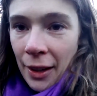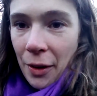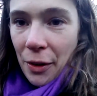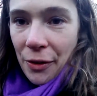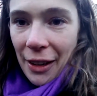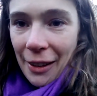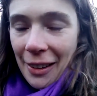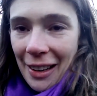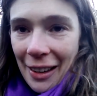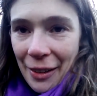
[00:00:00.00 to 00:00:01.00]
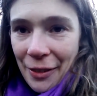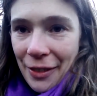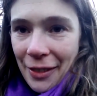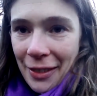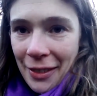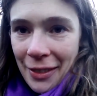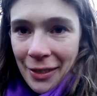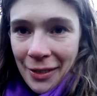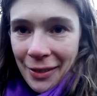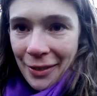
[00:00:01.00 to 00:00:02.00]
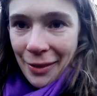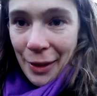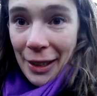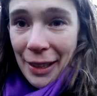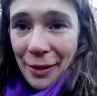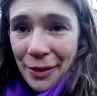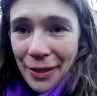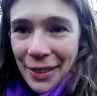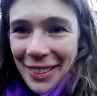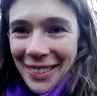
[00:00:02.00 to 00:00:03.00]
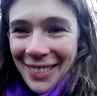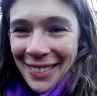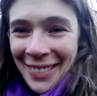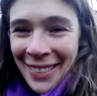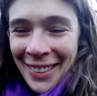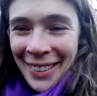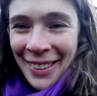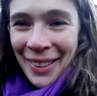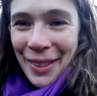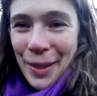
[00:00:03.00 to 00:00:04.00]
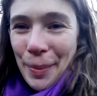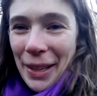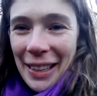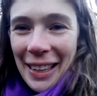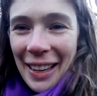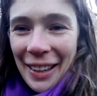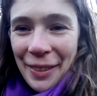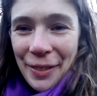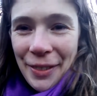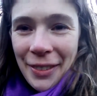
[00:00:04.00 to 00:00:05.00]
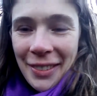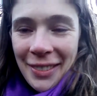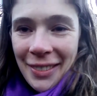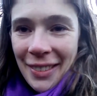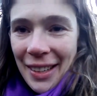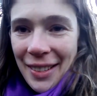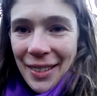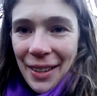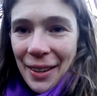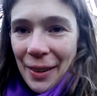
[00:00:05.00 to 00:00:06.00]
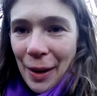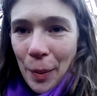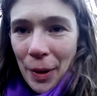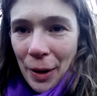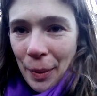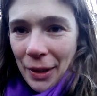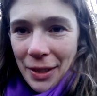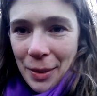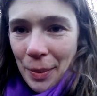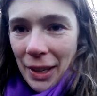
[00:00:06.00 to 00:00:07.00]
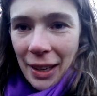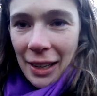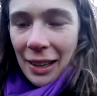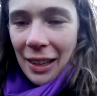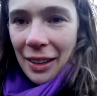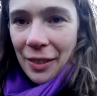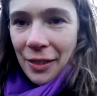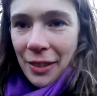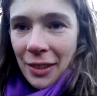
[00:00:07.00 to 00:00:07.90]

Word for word: We follow life. We live to be alive. That's the only purpose, being alive.